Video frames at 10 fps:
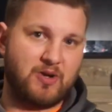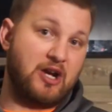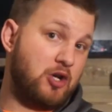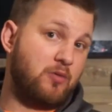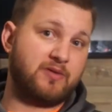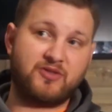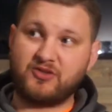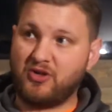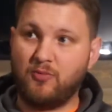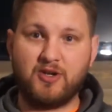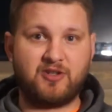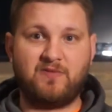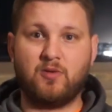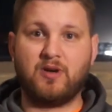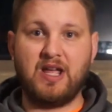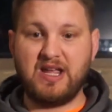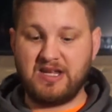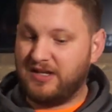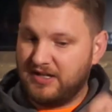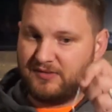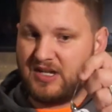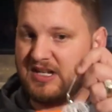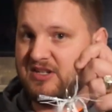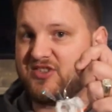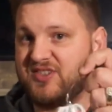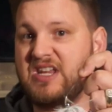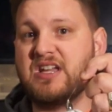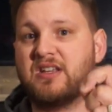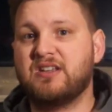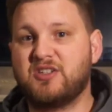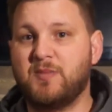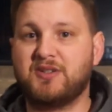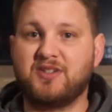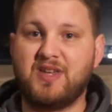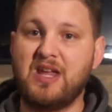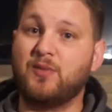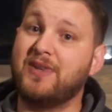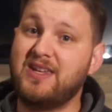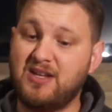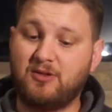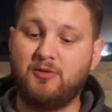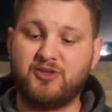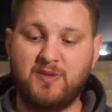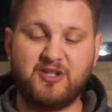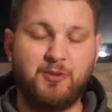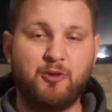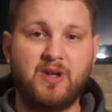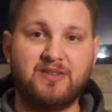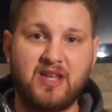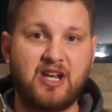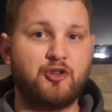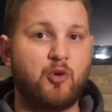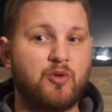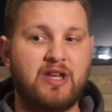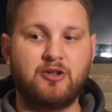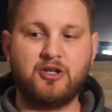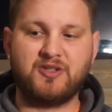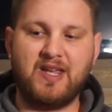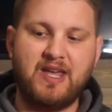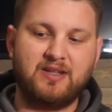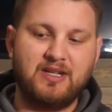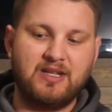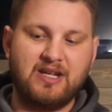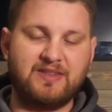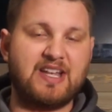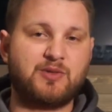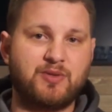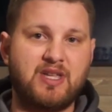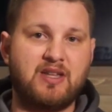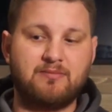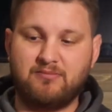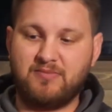You're not going so much for, hey, they need to see it, as much as, hey, when they get close to my spinnerbait, they got to know where that hook's at, and that's what that